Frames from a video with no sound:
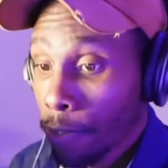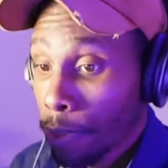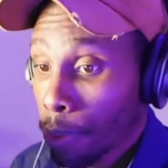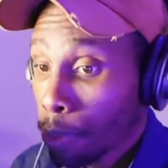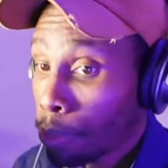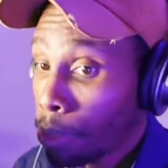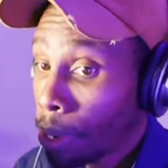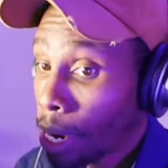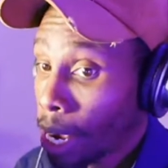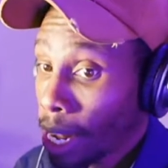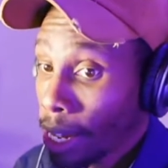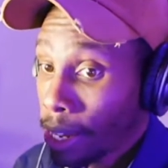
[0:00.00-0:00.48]

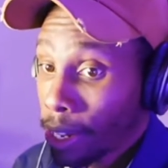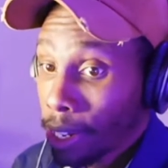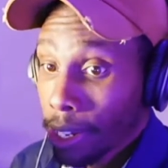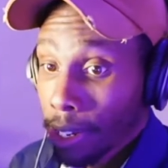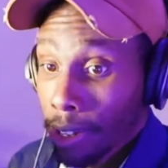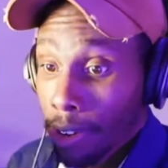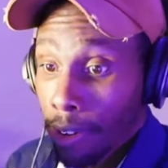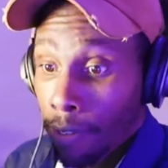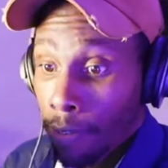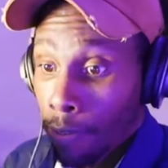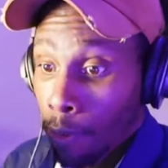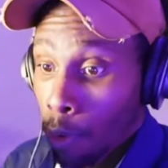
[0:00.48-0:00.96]
But
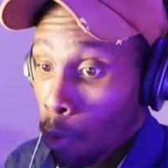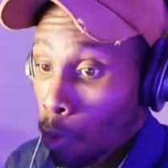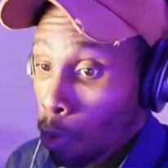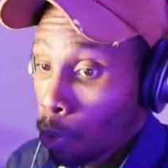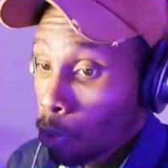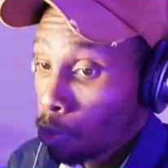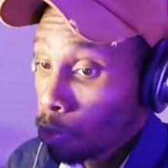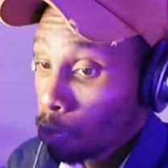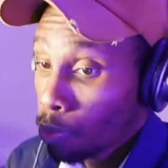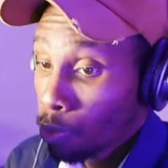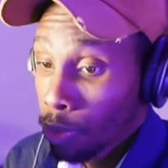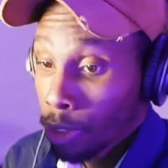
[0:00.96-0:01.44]

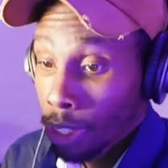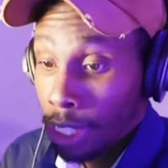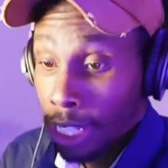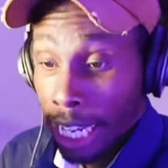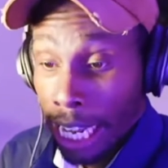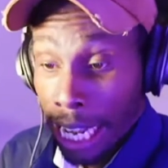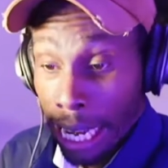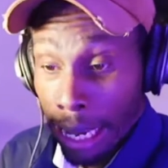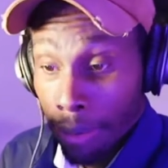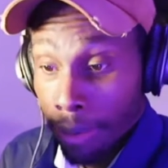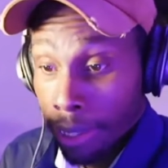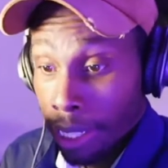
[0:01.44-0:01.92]

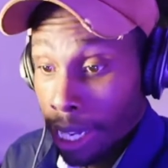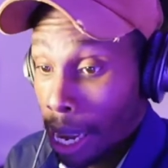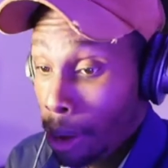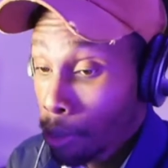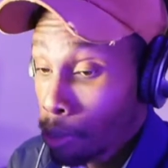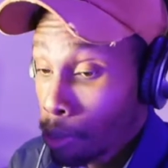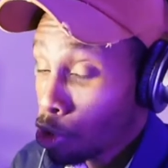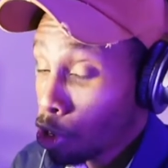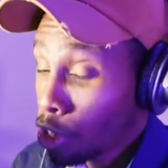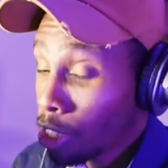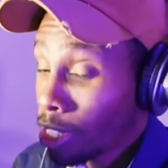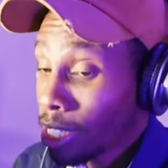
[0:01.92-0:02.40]
he was
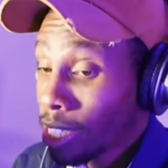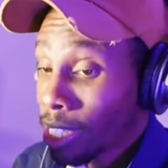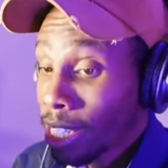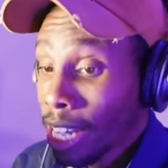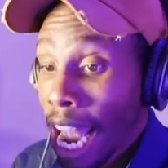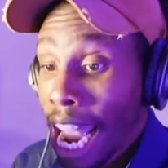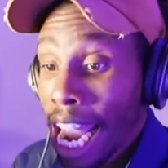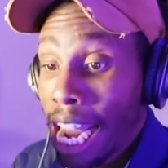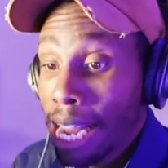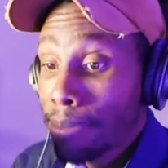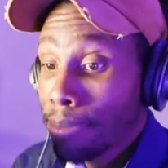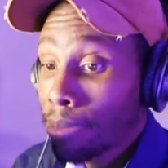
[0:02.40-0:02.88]
able to
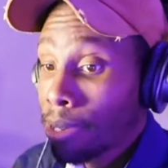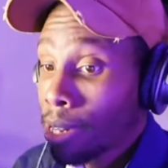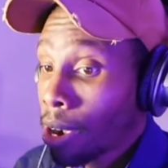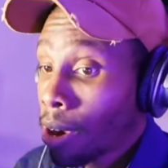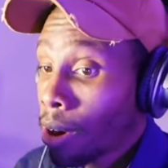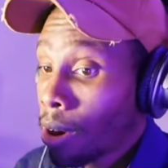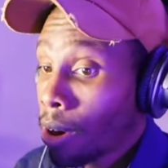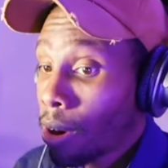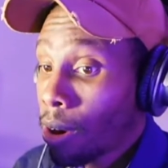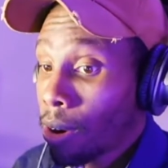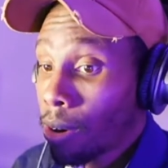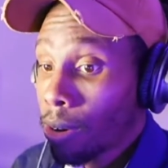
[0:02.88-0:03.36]
escape,
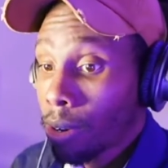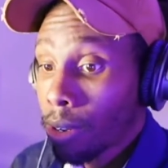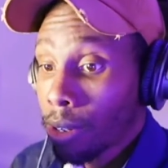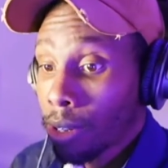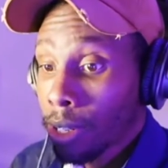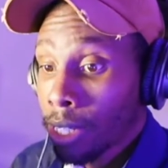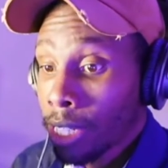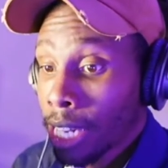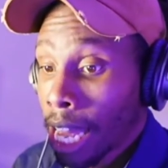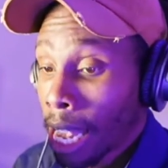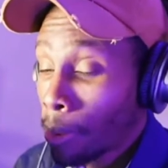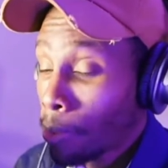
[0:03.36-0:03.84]
dog.
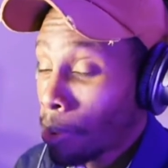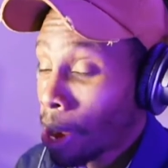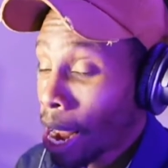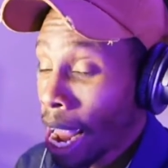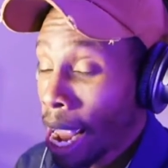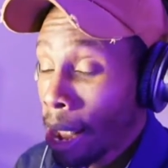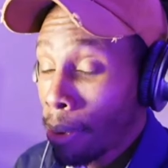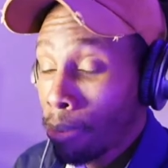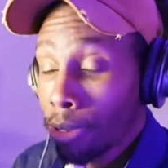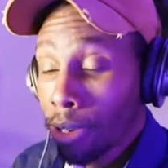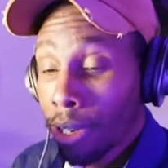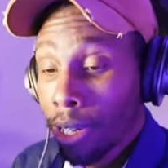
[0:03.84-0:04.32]
They were
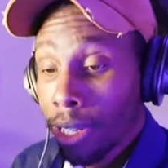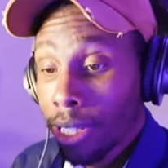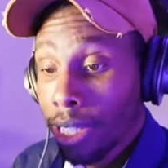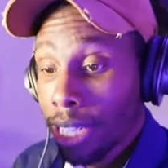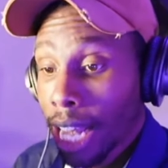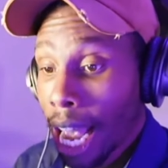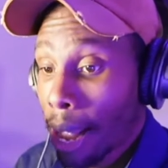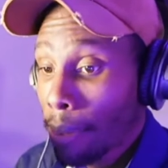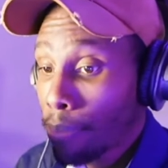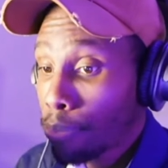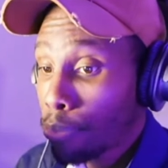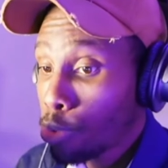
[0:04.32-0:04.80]
able to
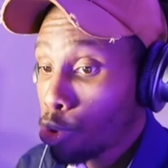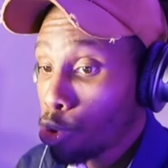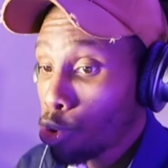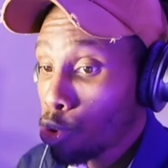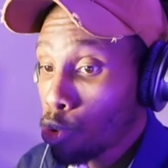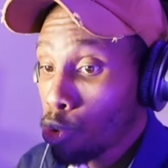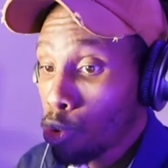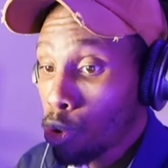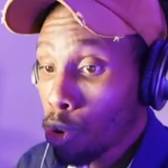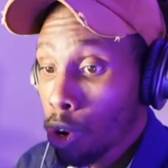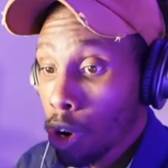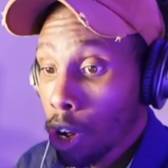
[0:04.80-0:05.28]
escape
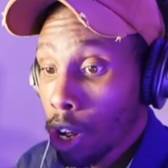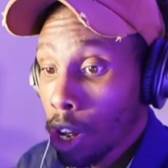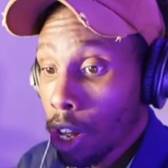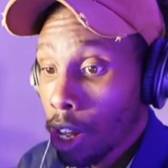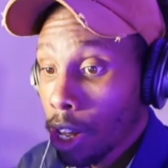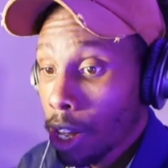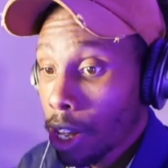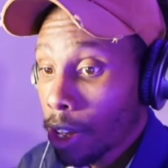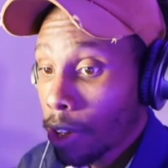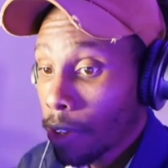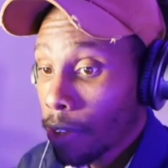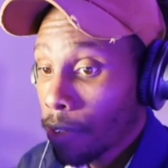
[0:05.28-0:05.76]
through.
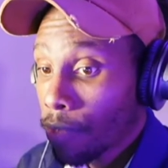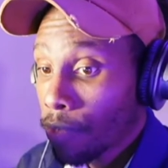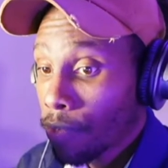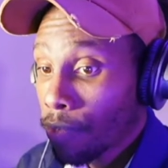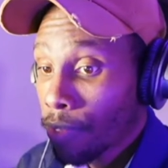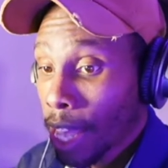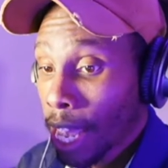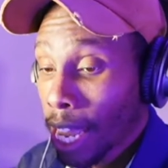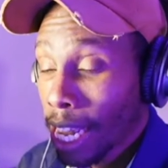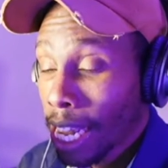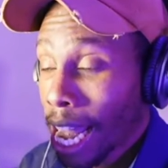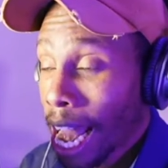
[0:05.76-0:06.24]

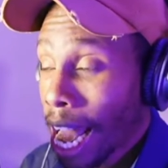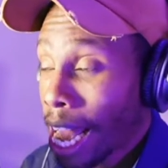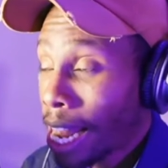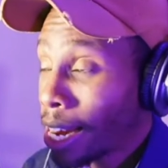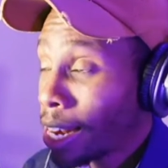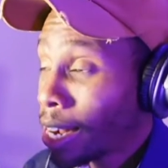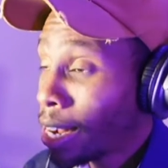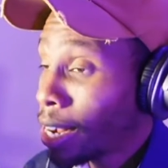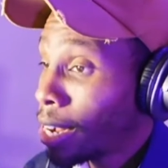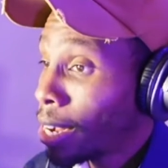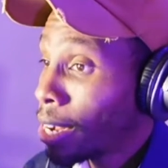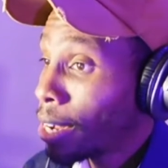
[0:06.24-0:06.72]
They got
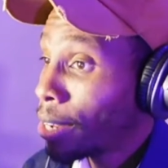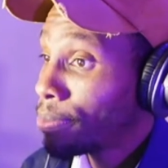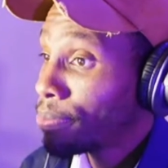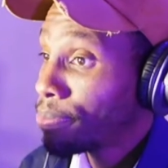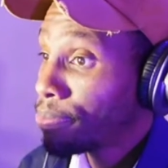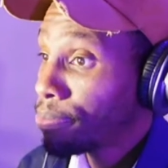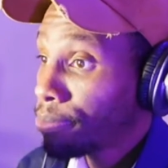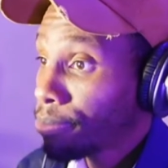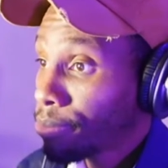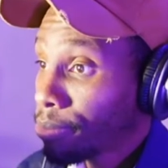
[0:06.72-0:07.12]
our